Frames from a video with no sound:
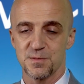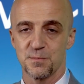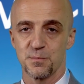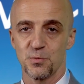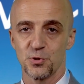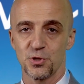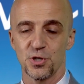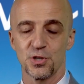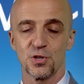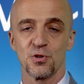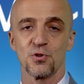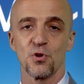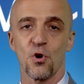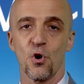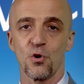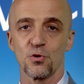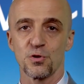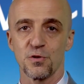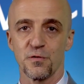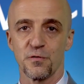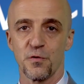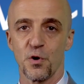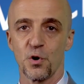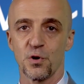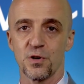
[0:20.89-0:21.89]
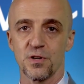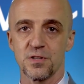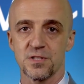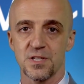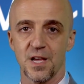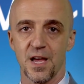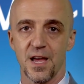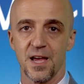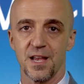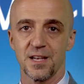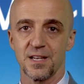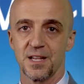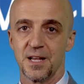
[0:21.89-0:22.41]
put it in autofocus,
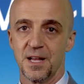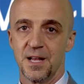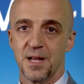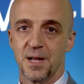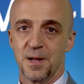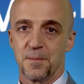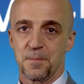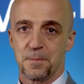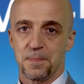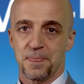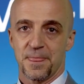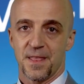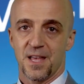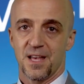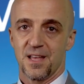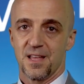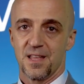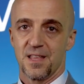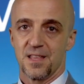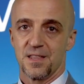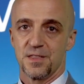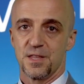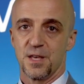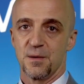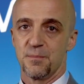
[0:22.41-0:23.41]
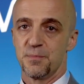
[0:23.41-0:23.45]
and the